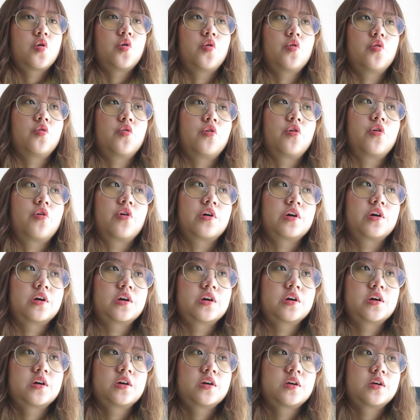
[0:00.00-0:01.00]

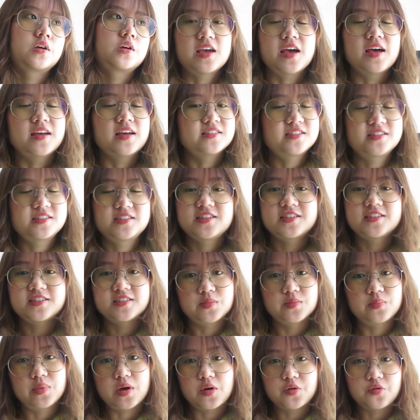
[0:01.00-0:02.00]
or yeah, it's
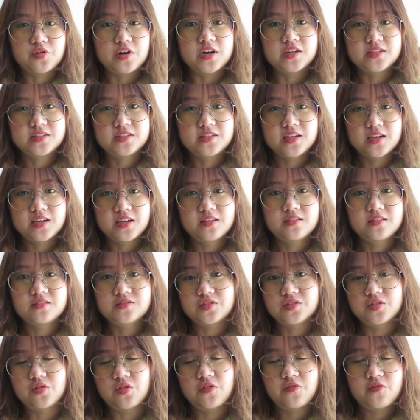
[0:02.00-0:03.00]
just about your essay.
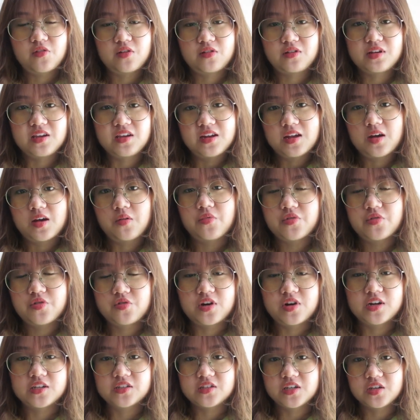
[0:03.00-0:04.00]
So if you need help with
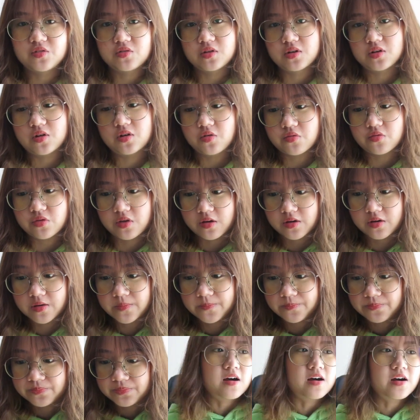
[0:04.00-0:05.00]
your essay, you can go there.
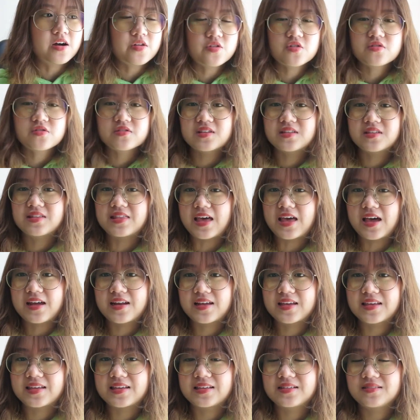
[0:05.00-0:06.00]
Other than that,
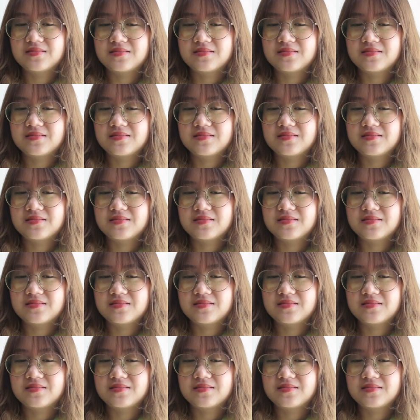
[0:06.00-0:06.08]
I